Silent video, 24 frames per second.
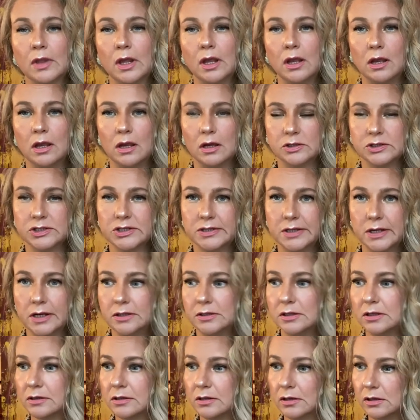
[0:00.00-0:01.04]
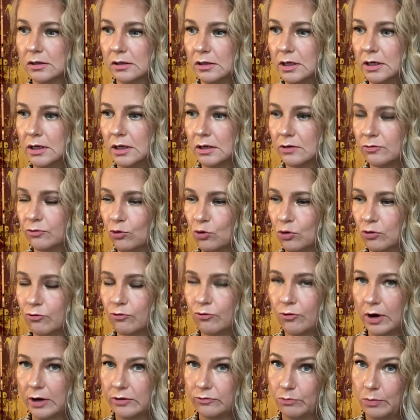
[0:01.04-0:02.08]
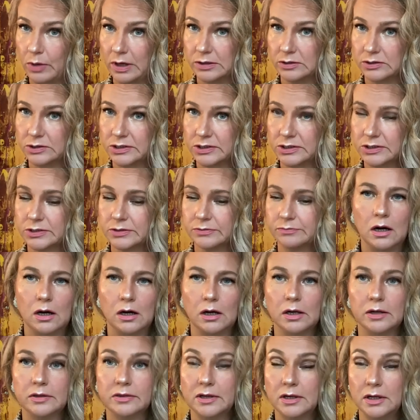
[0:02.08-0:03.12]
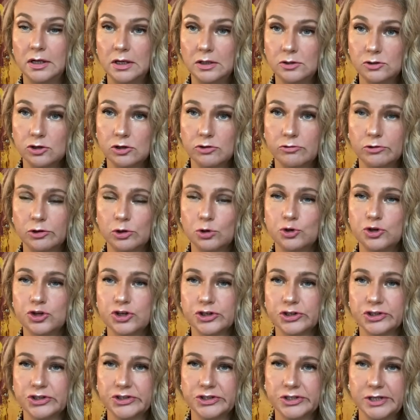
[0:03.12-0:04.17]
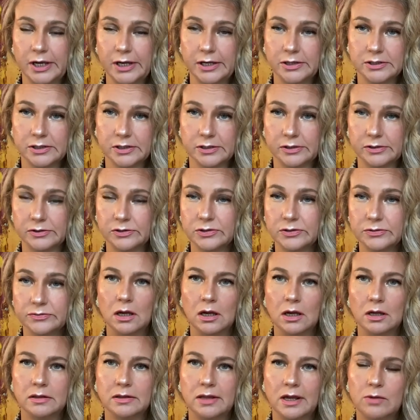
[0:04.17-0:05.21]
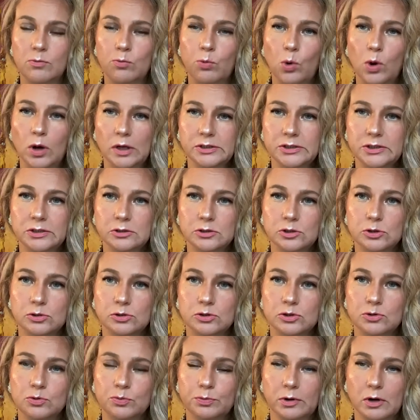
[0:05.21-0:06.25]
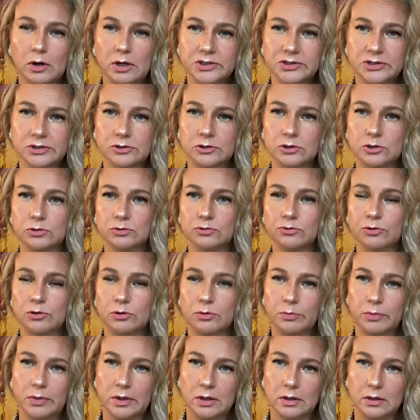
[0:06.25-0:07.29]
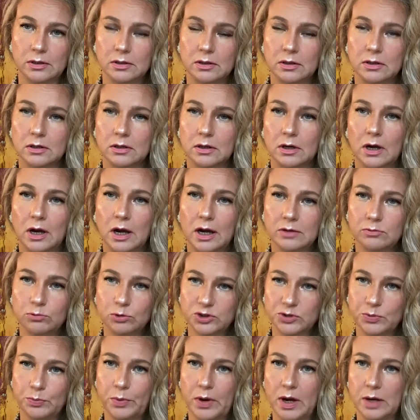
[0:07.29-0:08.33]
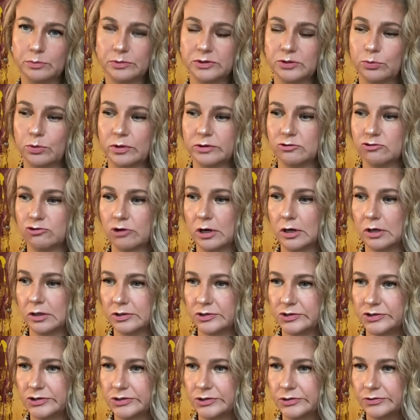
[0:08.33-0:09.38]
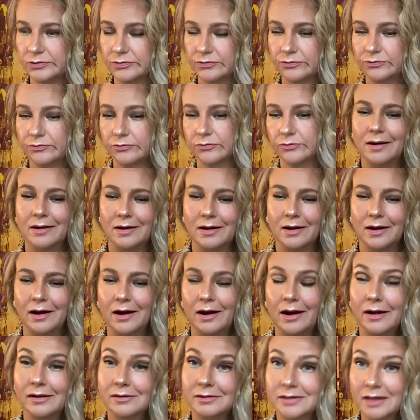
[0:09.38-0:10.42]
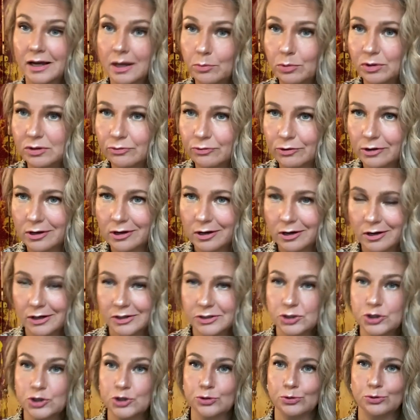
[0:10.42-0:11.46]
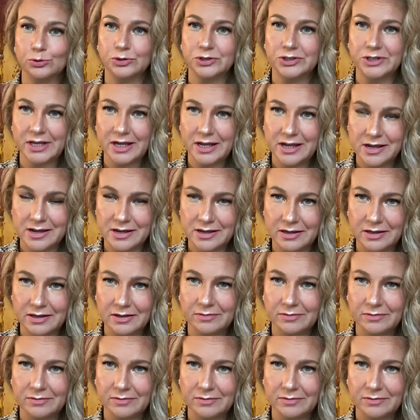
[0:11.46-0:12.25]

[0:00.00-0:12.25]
and stayed in the clinic for five months. At the interview, she stated, they wanted to do prostitute from me. I was pumped with drugs. I'll double for her today.